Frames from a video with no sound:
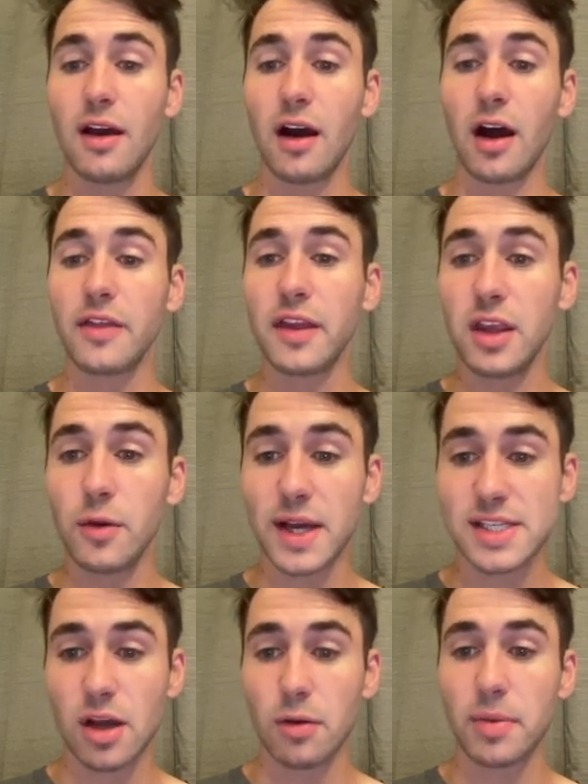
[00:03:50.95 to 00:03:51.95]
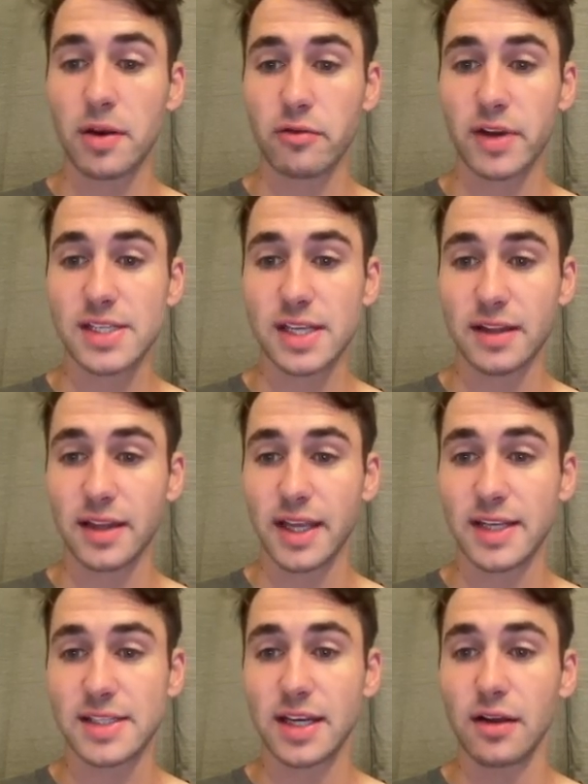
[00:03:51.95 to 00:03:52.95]
on the US Open recently,
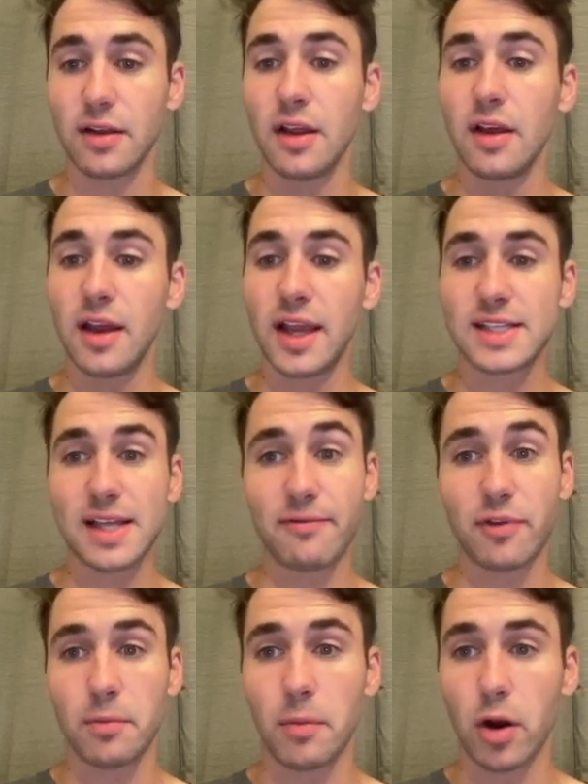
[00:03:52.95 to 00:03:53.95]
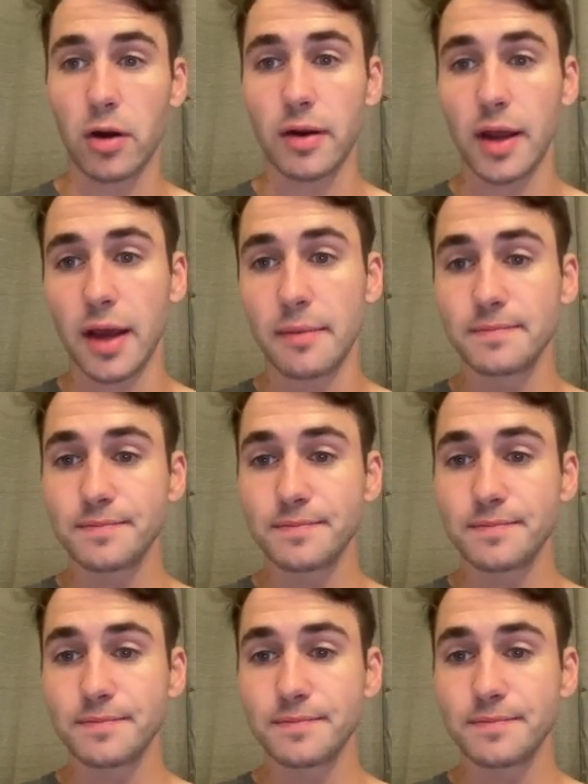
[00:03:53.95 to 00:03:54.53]
until, except for Marta.